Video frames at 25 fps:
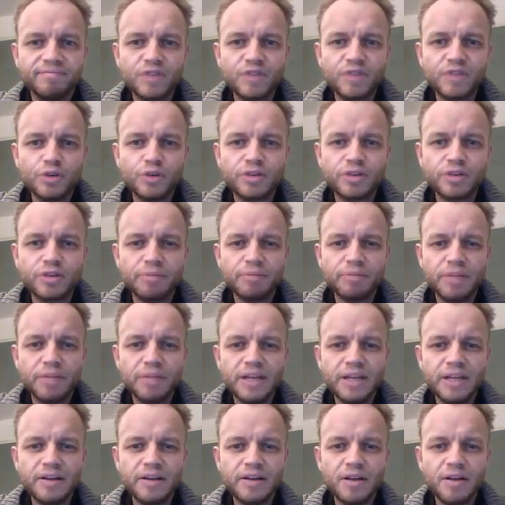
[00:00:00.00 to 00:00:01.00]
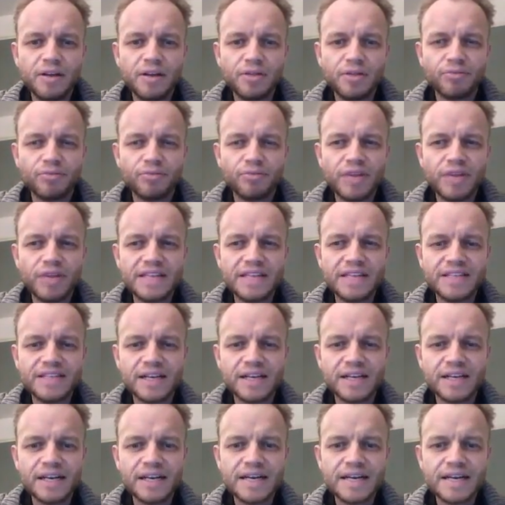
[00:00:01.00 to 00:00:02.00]
2's company, 3's a
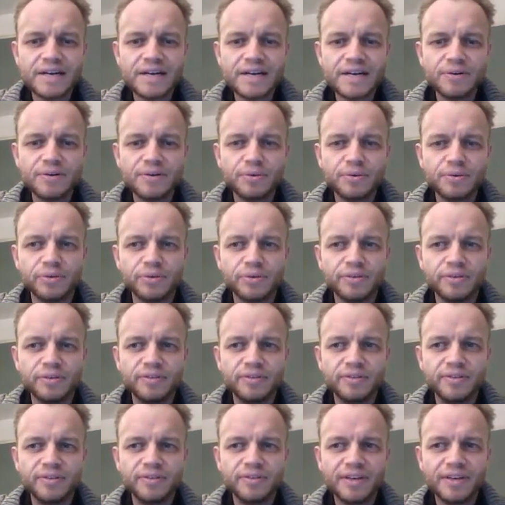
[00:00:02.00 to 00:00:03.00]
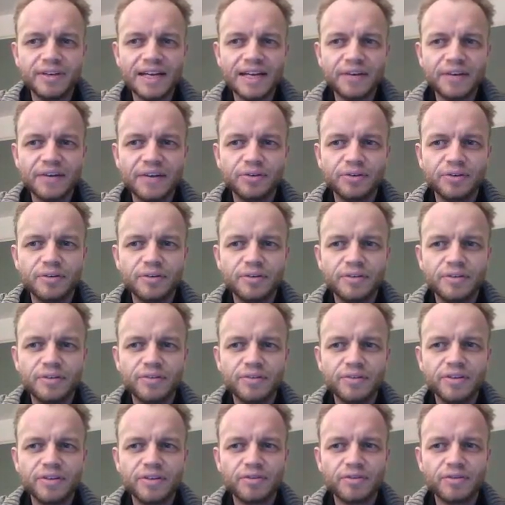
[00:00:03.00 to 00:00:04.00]
cloud. Cloud,
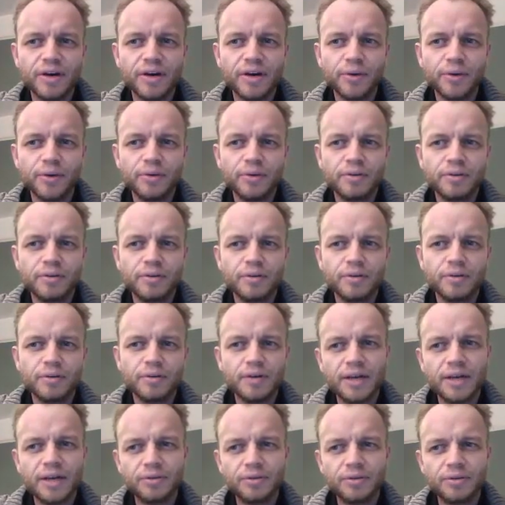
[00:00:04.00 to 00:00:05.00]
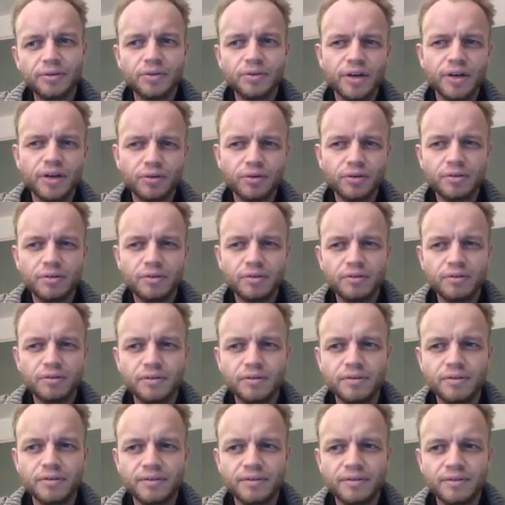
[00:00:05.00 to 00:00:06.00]
3's a crowd. Crowd.
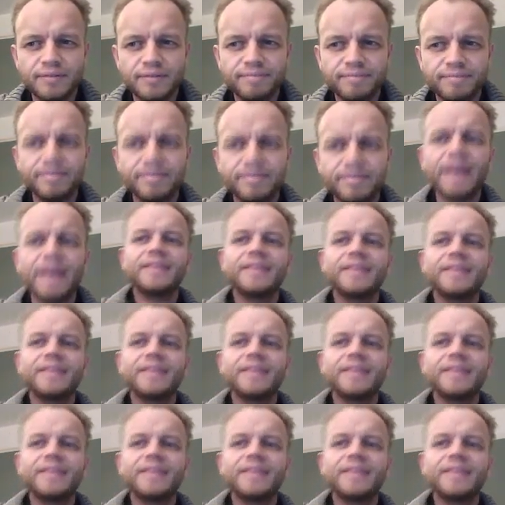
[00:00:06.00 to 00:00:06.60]
Yeah,